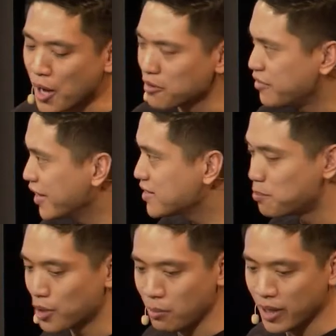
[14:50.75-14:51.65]
how to fix
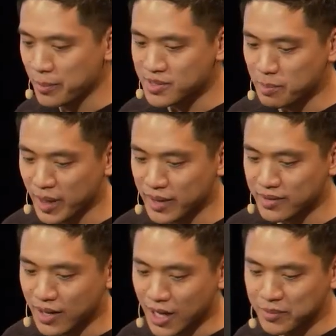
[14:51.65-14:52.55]
problems, but
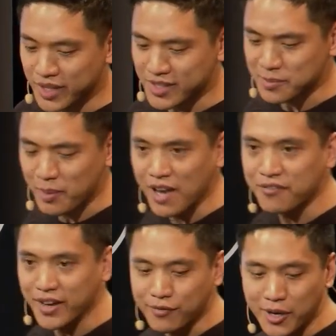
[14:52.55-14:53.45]
this is my
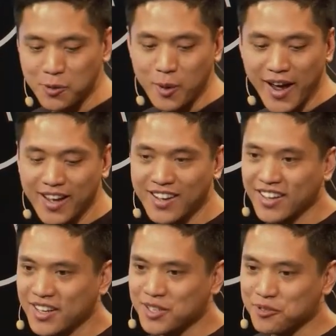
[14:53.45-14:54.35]
favorite way
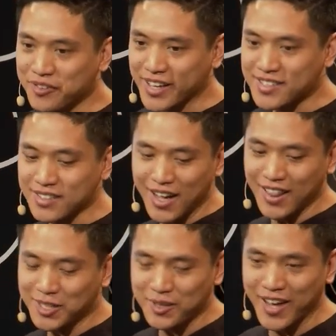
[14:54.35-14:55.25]
to fix,
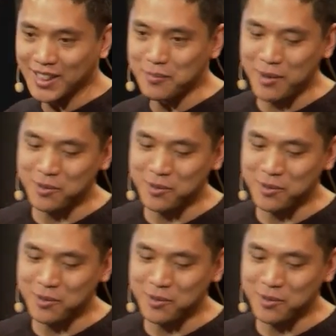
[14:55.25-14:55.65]
to handle my